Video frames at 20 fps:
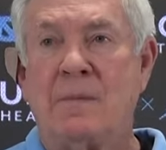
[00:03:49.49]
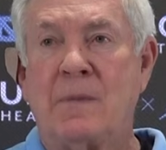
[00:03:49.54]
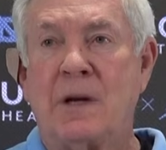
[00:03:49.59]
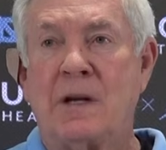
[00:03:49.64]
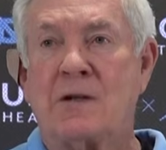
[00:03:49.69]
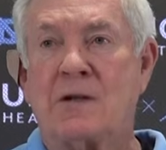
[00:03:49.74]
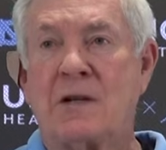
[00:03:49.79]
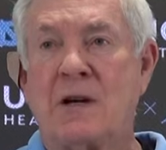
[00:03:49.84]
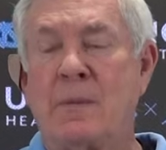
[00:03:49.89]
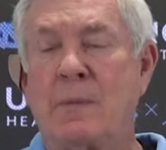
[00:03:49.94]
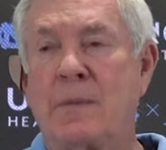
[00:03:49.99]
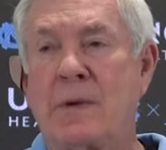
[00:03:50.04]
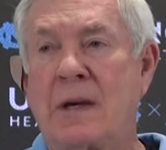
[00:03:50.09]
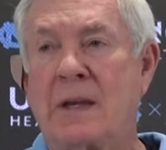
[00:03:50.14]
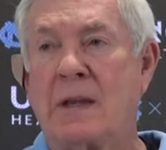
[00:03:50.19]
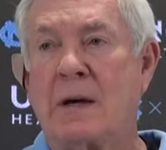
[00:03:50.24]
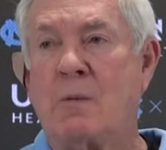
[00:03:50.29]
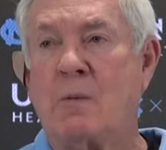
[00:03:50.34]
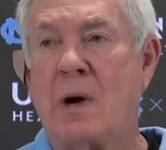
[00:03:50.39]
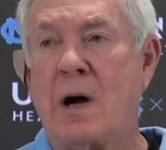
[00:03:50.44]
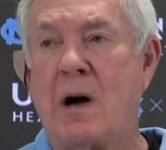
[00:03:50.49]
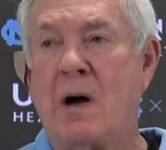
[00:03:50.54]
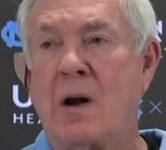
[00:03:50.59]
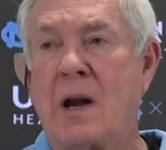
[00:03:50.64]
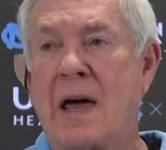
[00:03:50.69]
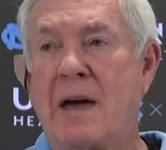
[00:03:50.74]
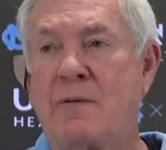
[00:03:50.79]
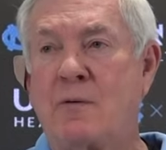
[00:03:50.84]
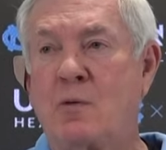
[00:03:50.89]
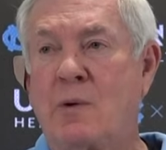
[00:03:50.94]
It's something that we all
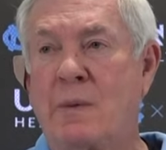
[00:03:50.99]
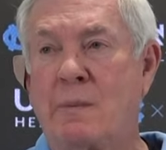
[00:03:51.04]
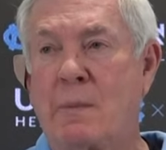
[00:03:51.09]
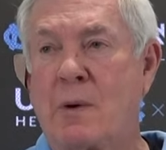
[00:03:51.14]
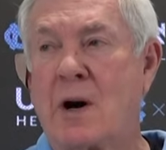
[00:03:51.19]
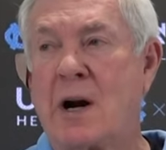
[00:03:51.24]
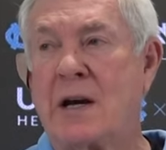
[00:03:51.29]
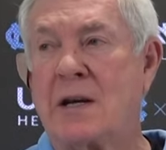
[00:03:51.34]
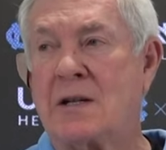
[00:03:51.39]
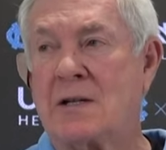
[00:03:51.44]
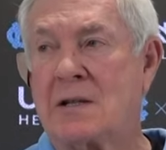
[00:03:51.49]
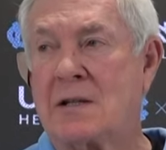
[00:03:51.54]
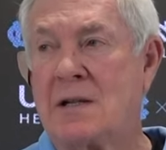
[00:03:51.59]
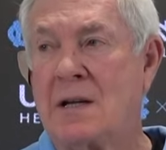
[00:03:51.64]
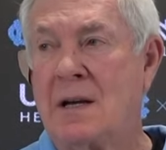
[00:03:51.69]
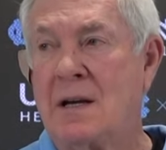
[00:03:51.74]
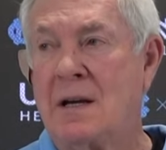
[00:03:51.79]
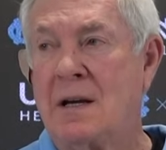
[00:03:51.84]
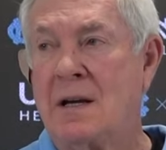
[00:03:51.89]
have to embrace.